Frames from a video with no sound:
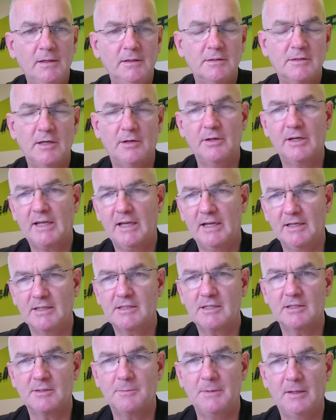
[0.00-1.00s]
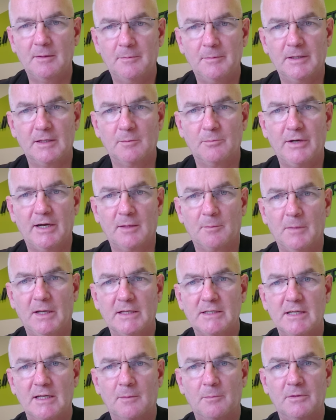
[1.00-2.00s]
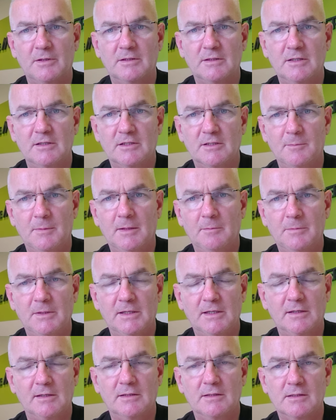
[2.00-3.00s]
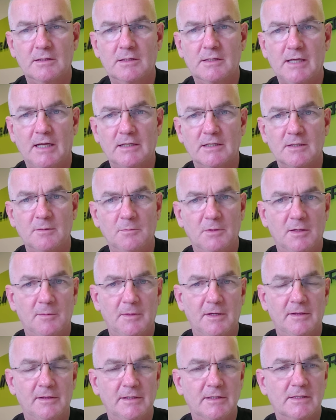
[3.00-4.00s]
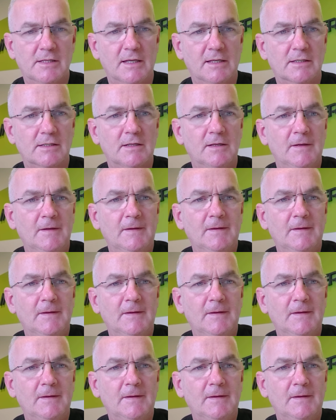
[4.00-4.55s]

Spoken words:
So again, it's just about being pragmatic, but it's just about being sensible about these things.